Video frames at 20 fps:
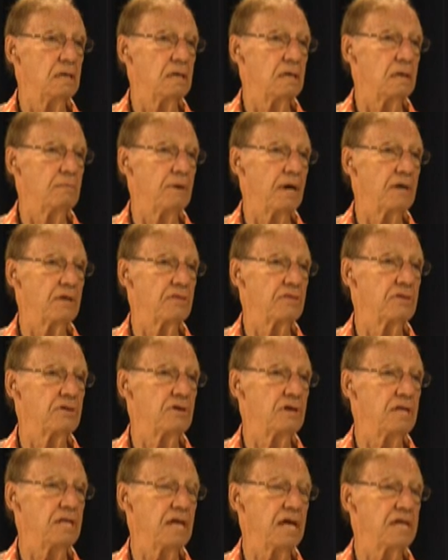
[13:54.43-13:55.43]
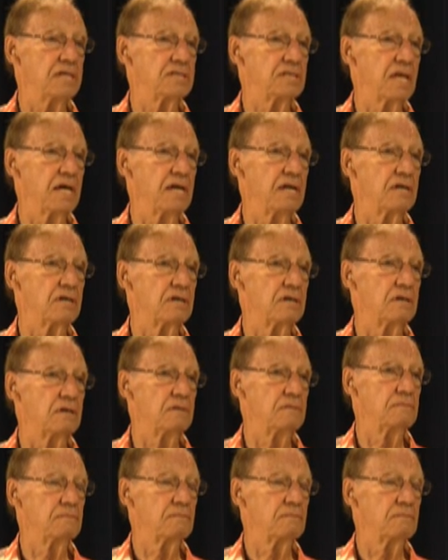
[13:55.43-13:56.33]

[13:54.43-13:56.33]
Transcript: about 30 days later,